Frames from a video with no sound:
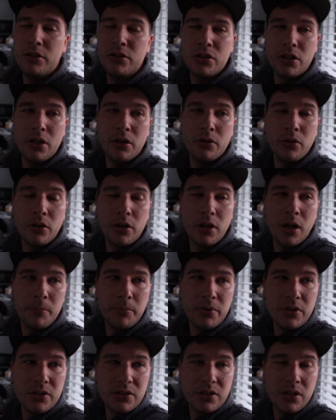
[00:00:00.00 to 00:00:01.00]
You should go look
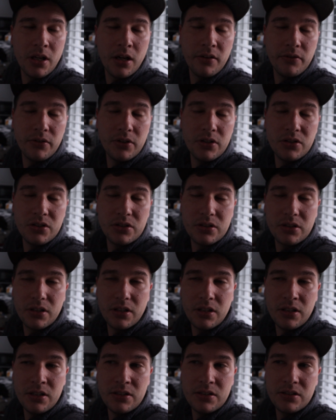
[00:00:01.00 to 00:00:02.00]
up his stuff. He's
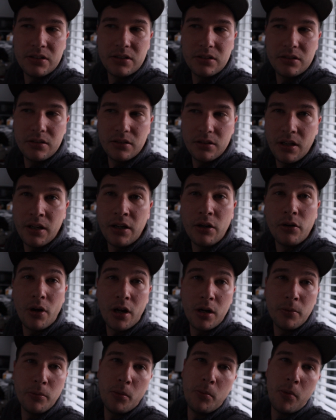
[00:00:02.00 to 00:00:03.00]

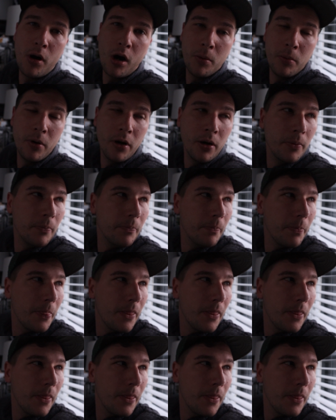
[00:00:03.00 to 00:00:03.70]
incredible barber.